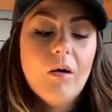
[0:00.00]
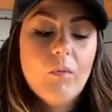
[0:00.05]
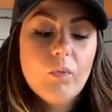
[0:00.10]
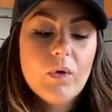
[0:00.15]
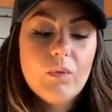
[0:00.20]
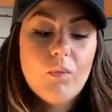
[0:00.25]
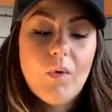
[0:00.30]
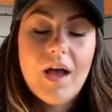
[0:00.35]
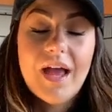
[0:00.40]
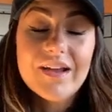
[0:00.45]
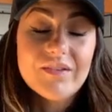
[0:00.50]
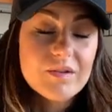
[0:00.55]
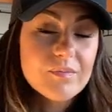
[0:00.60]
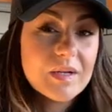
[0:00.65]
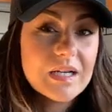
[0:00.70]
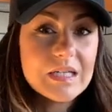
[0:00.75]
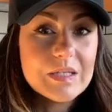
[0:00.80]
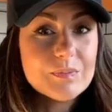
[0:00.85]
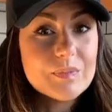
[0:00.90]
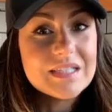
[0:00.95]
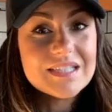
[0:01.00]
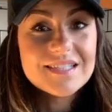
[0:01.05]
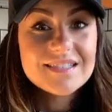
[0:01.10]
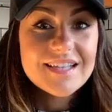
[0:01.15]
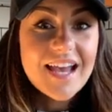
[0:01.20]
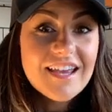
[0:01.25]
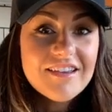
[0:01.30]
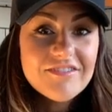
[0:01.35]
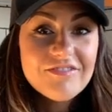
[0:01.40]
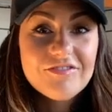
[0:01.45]
We want everybody to be
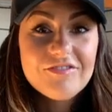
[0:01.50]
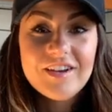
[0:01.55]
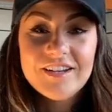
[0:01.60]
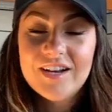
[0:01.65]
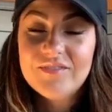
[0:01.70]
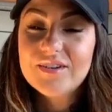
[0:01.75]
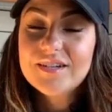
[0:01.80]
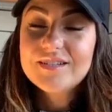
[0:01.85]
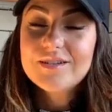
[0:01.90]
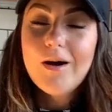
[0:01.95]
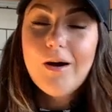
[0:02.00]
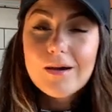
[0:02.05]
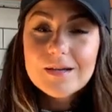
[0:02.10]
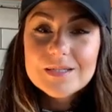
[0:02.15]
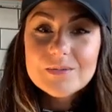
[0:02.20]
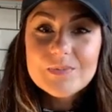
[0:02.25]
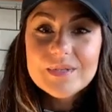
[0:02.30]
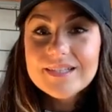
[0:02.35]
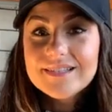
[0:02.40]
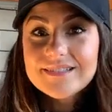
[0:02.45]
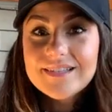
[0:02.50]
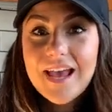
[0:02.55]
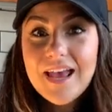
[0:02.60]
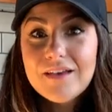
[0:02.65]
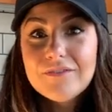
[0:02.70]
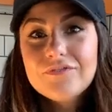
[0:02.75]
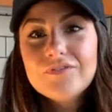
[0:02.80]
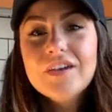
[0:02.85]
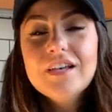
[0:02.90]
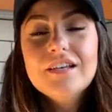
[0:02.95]
safe and every dog to be safe.